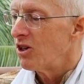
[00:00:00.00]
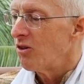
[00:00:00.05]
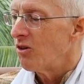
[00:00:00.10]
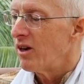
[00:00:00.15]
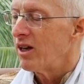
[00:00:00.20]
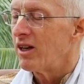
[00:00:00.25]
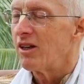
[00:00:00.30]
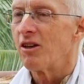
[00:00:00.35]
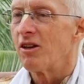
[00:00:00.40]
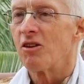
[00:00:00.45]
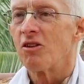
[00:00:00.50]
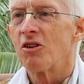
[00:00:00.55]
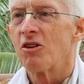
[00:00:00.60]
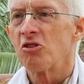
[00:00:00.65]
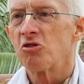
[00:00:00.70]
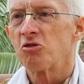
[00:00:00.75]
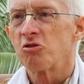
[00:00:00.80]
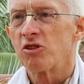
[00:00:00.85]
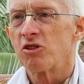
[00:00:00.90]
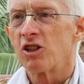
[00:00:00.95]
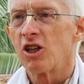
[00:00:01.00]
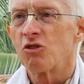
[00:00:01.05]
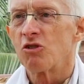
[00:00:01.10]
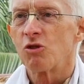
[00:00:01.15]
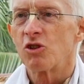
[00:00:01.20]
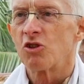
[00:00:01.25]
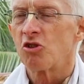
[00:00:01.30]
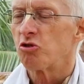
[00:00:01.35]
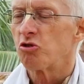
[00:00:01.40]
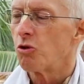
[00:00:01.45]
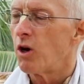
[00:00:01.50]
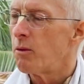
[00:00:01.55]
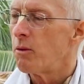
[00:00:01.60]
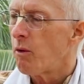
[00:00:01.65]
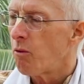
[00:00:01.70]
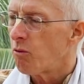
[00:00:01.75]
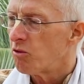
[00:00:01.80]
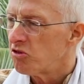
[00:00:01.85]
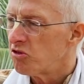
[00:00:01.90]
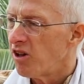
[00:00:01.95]
and this Ratatvija Swami
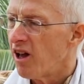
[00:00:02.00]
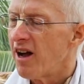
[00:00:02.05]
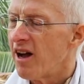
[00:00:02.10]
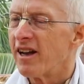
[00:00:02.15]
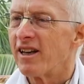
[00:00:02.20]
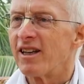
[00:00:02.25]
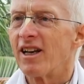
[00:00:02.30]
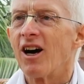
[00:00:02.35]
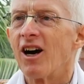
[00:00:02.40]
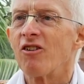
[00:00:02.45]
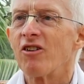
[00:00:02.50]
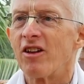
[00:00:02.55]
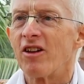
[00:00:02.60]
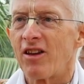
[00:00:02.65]
was lying down on